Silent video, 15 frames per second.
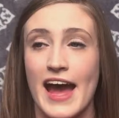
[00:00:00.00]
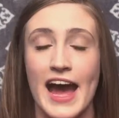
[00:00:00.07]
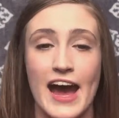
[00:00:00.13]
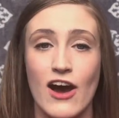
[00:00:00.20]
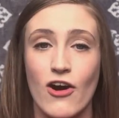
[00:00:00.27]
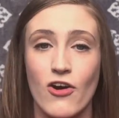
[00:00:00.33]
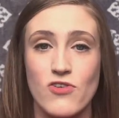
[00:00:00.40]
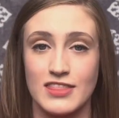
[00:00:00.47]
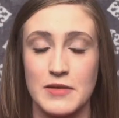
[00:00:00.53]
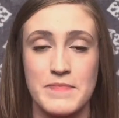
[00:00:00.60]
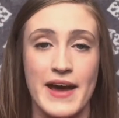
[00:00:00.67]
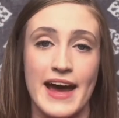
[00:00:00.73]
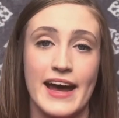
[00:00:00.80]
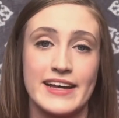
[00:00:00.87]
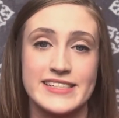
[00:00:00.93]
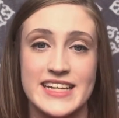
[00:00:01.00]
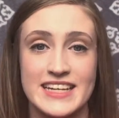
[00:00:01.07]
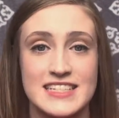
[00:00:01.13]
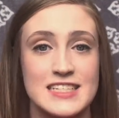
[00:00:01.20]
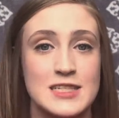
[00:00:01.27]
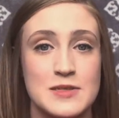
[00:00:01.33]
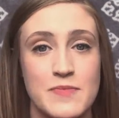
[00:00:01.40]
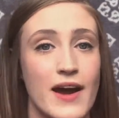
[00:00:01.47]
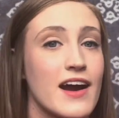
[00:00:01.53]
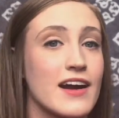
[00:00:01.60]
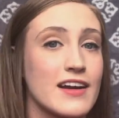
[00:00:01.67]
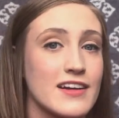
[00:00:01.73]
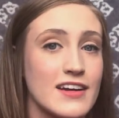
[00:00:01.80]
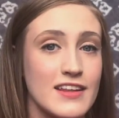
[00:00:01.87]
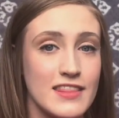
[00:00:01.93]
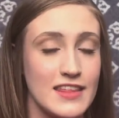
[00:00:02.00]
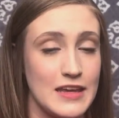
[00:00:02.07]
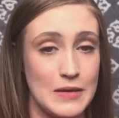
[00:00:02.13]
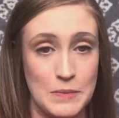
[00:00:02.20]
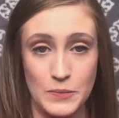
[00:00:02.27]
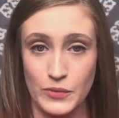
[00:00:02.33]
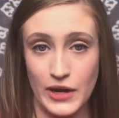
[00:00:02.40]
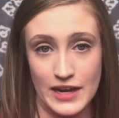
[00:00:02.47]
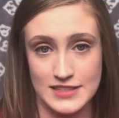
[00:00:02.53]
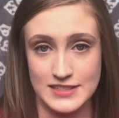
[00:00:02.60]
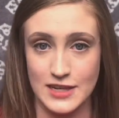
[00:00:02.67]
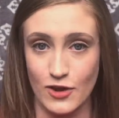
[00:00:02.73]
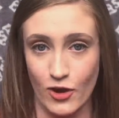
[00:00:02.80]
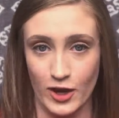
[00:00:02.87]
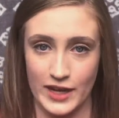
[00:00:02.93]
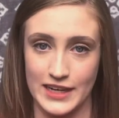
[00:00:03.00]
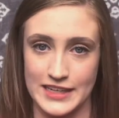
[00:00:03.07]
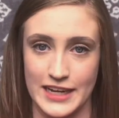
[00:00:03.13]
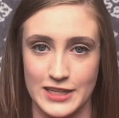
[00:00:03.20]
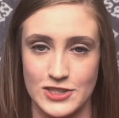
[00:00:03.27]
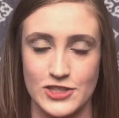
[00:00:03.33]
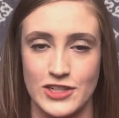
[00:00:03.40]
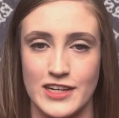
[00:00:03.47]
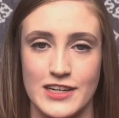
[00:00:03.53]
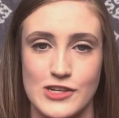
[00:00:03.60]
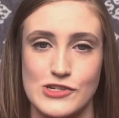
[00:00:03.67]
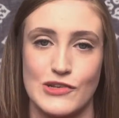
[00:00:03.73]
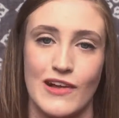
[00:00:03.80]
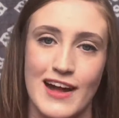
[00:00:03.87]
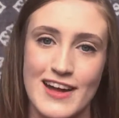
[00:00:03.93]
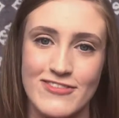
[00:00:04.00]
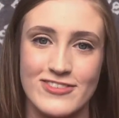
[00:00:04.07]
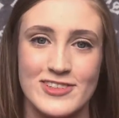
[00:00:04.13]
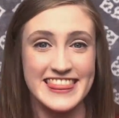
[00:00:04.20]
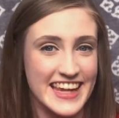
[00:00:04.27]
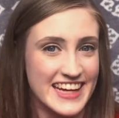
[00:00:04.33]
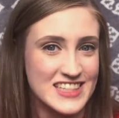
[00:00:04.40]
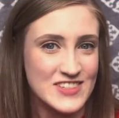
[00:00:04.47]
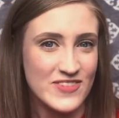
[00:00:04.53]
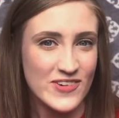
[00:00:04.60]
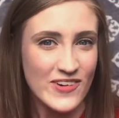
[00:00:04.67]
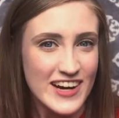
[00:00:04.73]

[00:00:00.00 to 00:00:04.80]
how the past has inspired the present architecture in your life. Thanks for